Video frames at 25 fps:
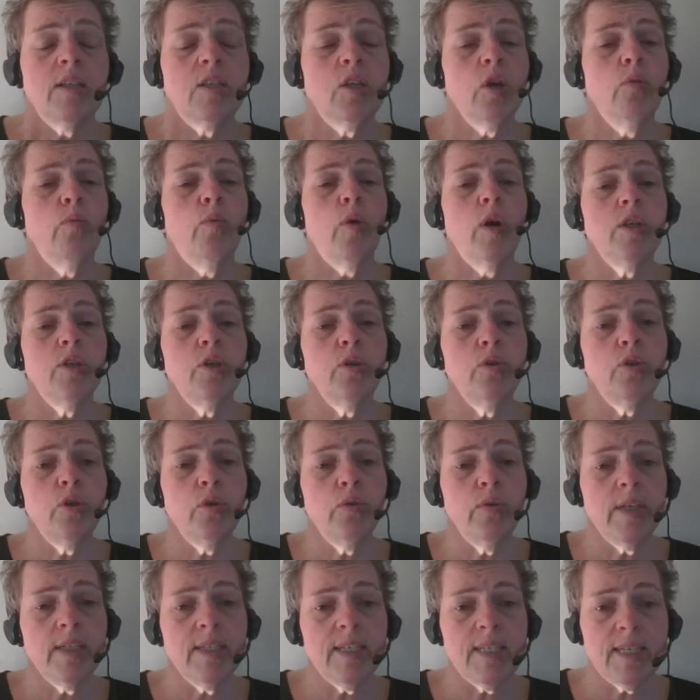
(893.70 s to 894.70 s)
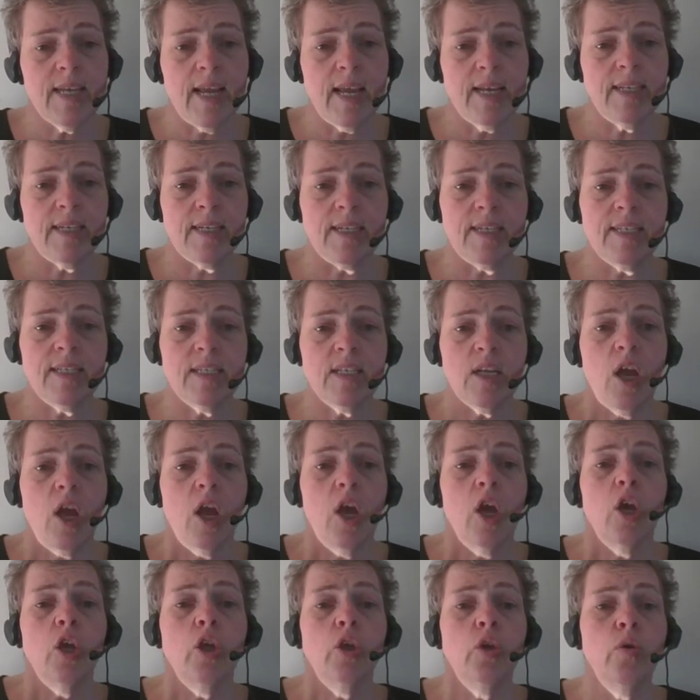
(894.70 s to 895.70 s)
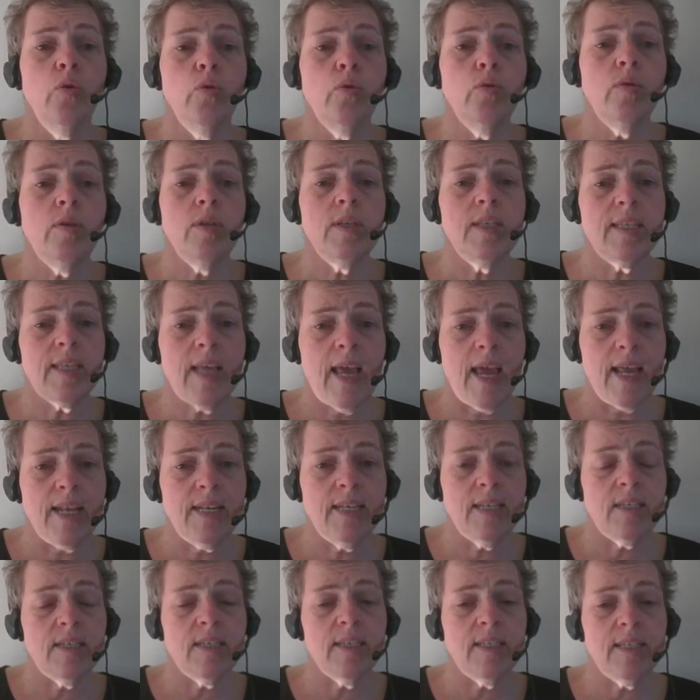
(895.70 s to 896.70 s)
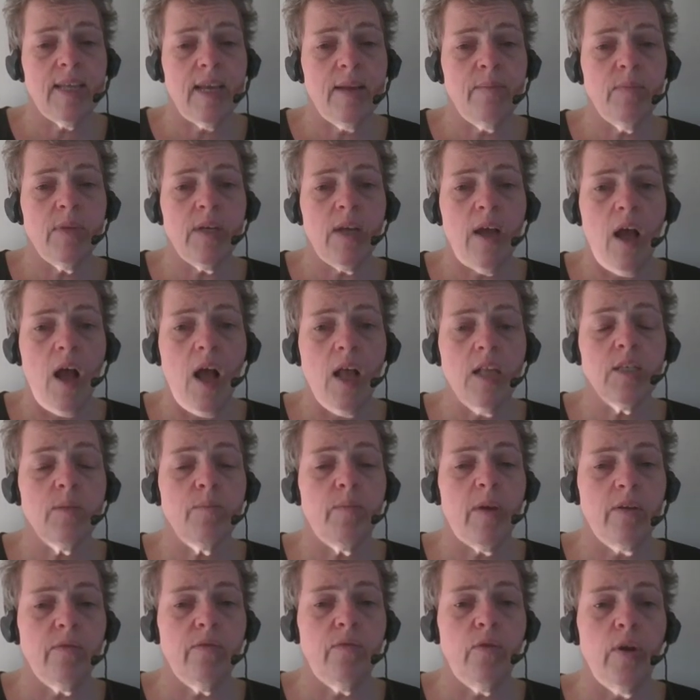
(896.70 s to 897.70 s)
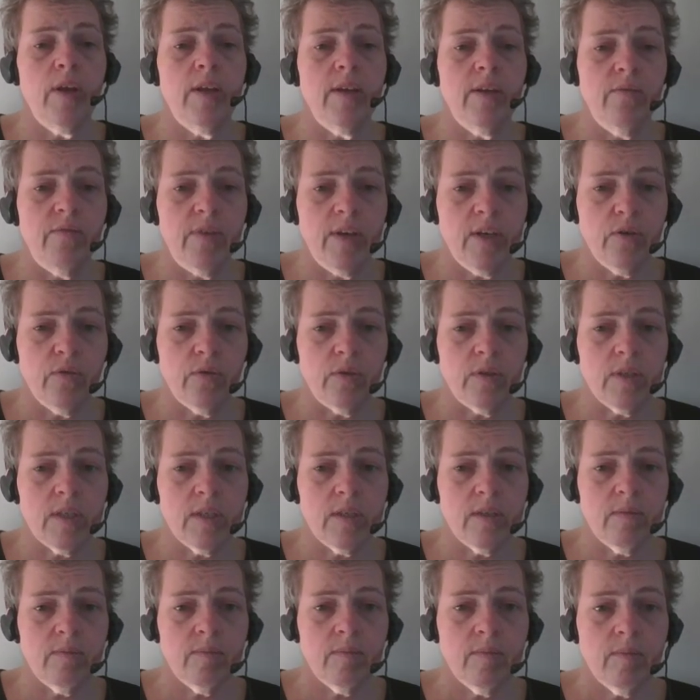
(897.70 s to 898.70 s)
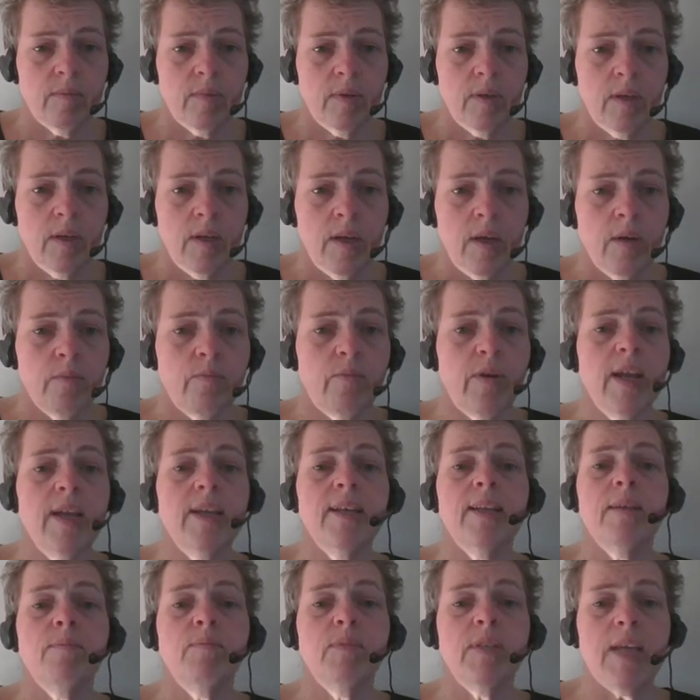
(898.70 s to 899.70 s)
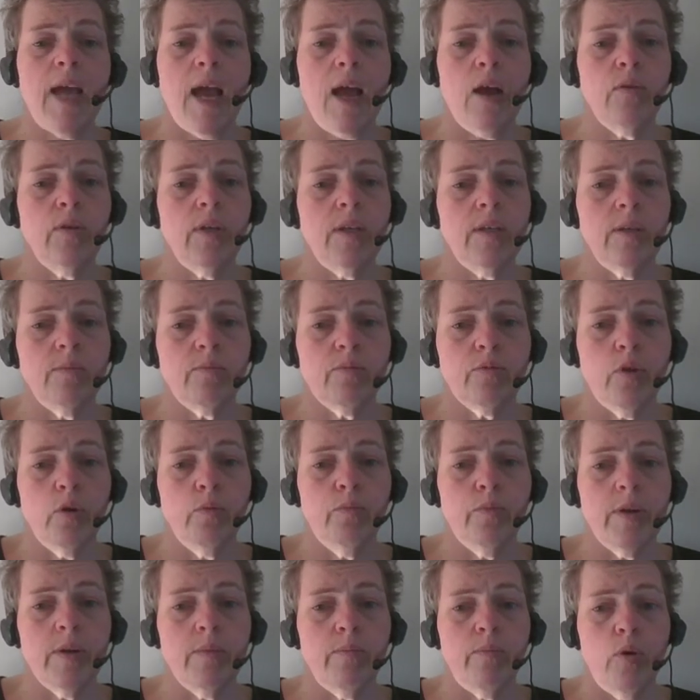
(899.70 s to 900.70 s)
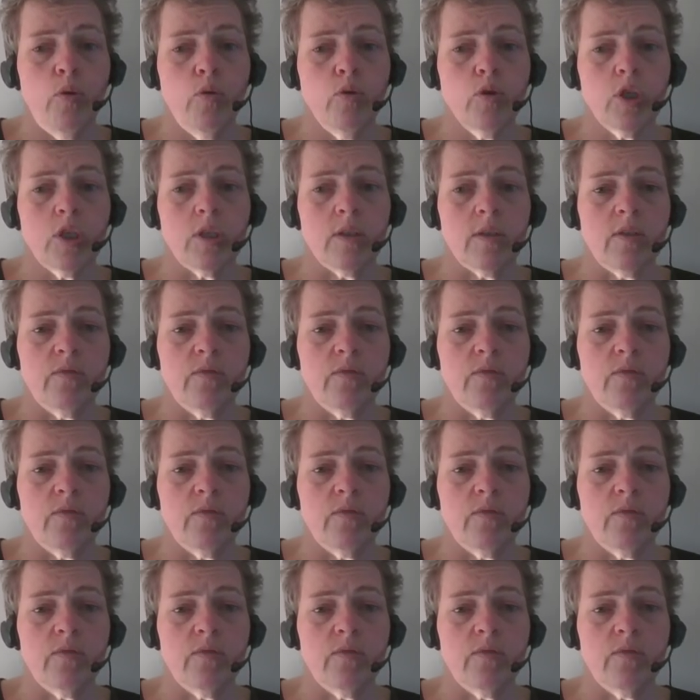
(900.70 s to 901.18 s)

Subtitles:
So what you do instead is you set the same task but for individuals. Break them down in appropriate portions.